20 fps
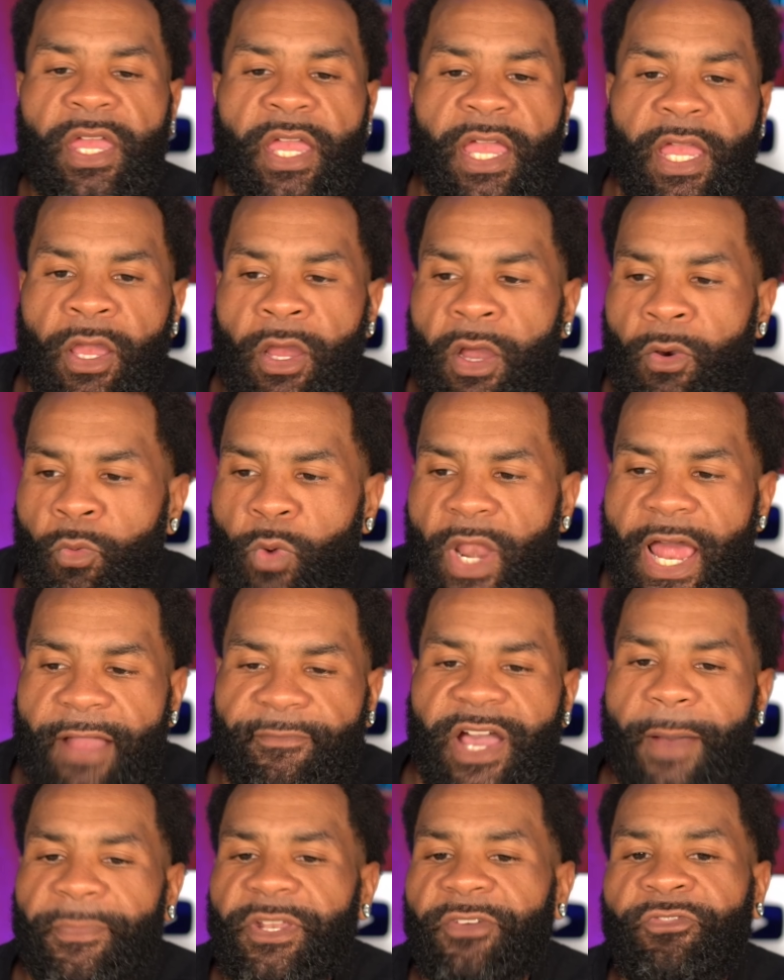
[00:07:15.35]
What I've
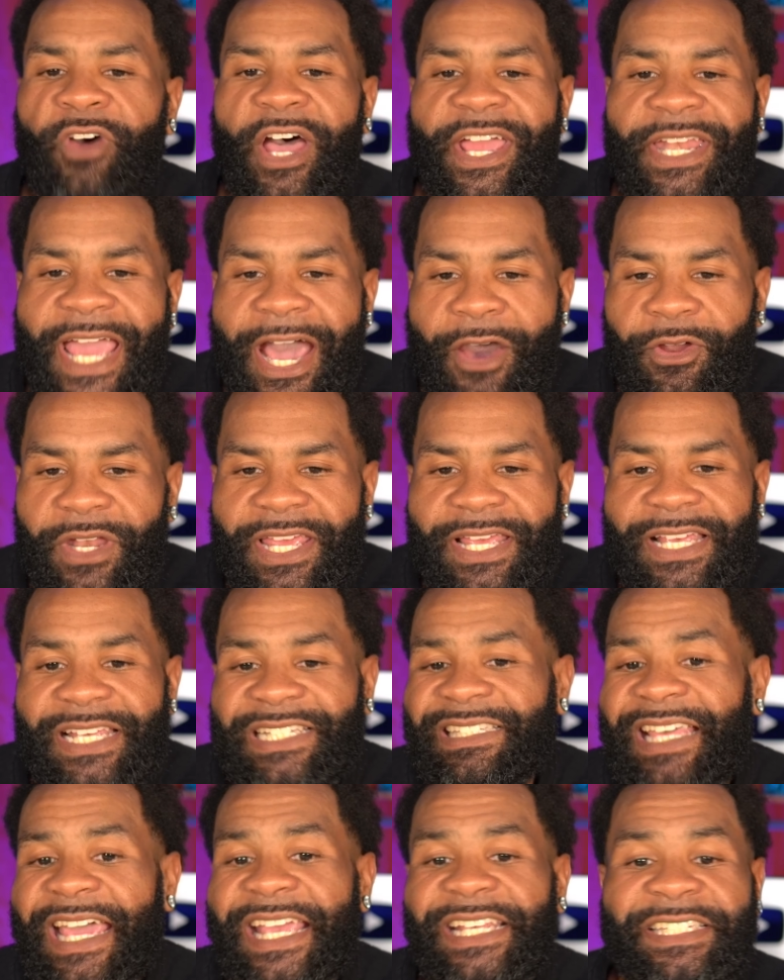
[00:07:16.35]
come to find out is
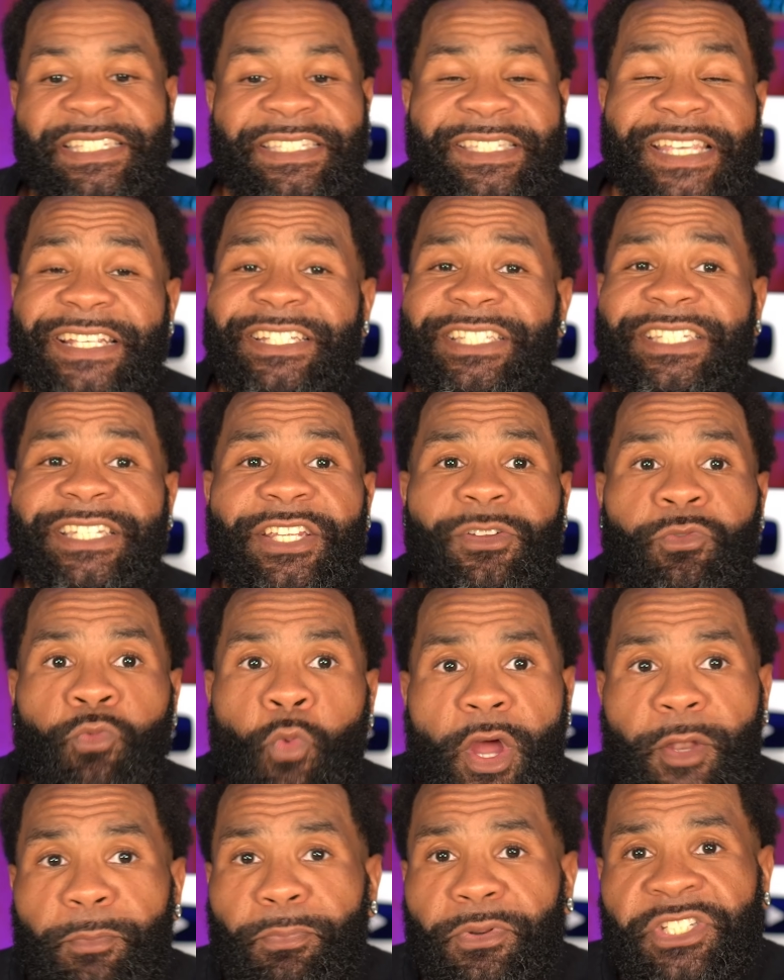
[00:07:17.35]
like
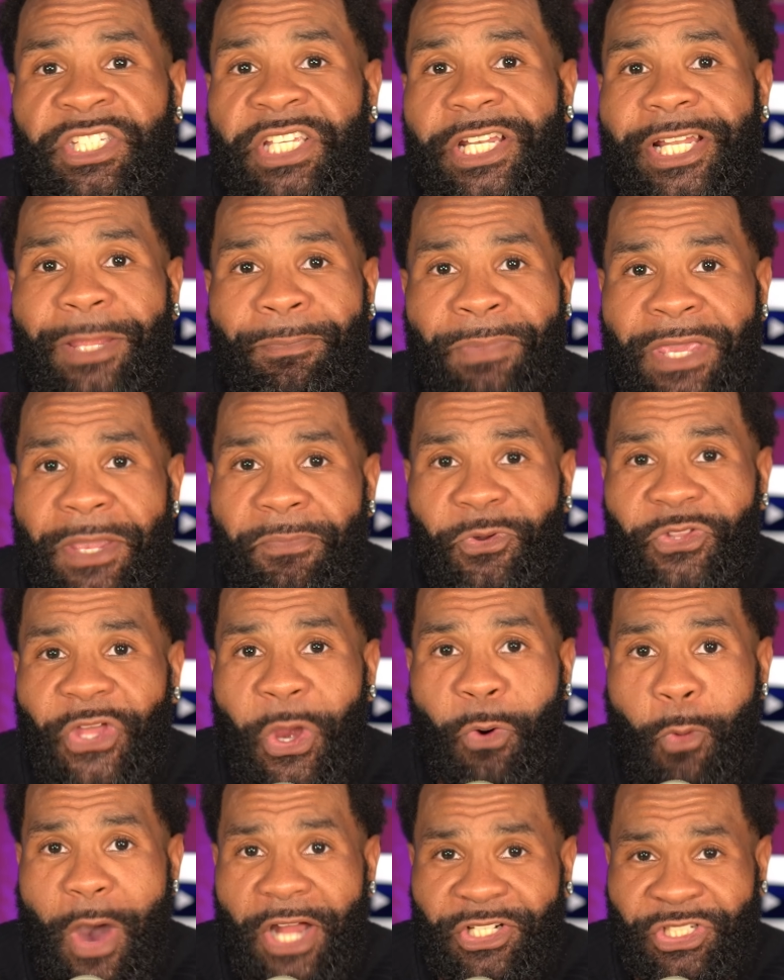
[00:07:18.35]
61% of the people that
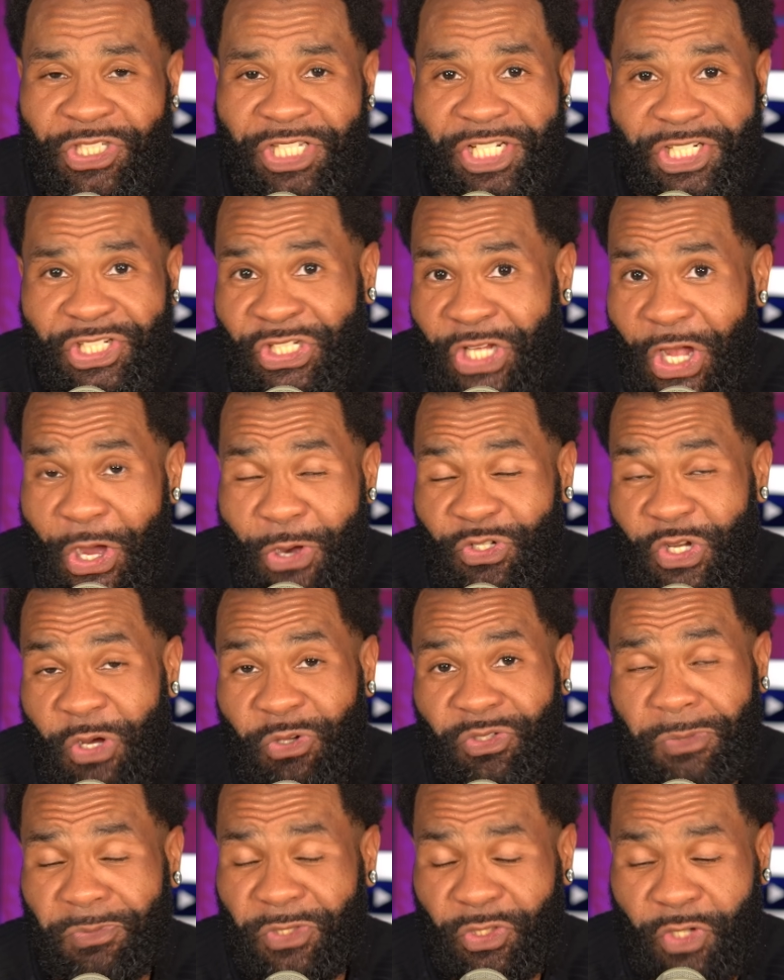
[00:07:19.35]
watch this show don't
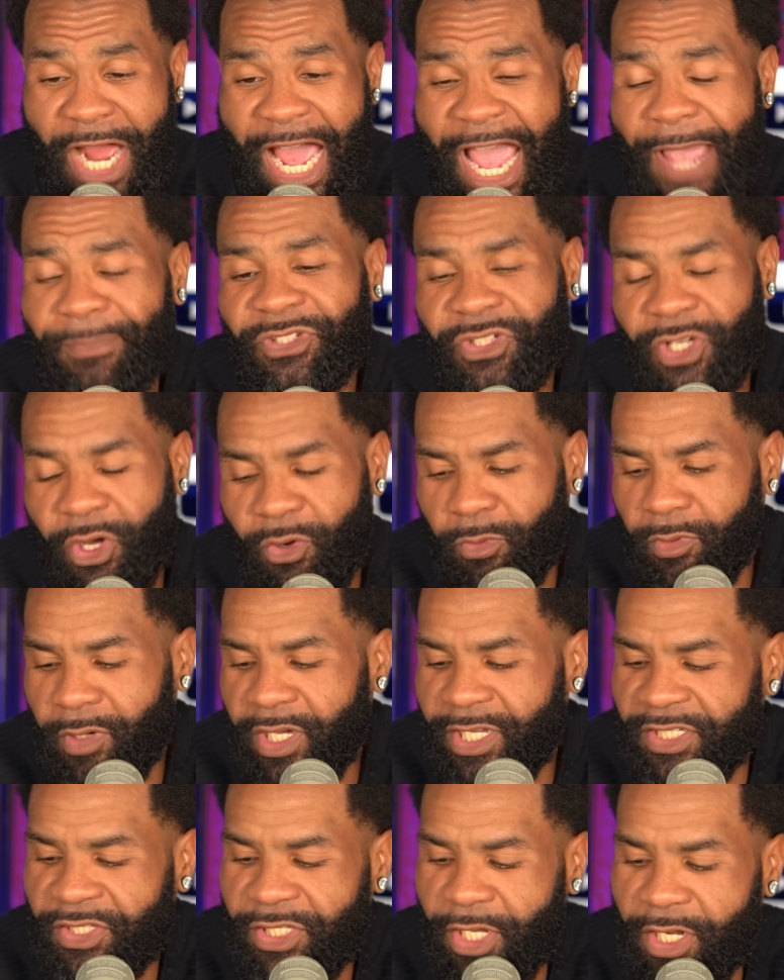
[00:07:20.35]
subscribe. So,
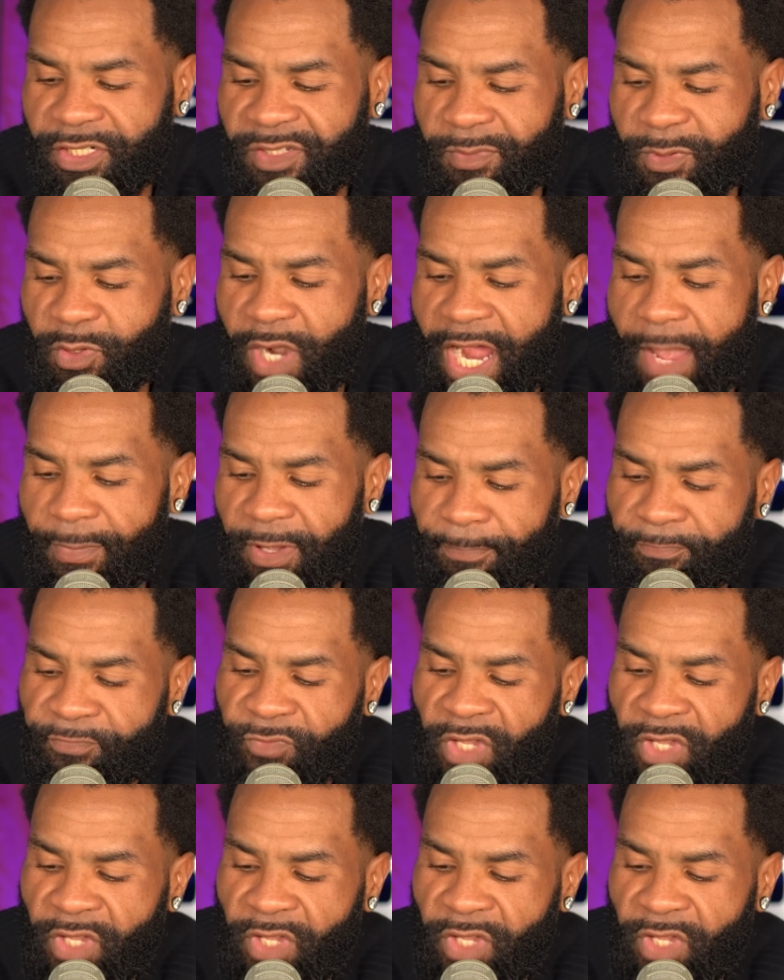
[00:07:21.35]
consider subscribing.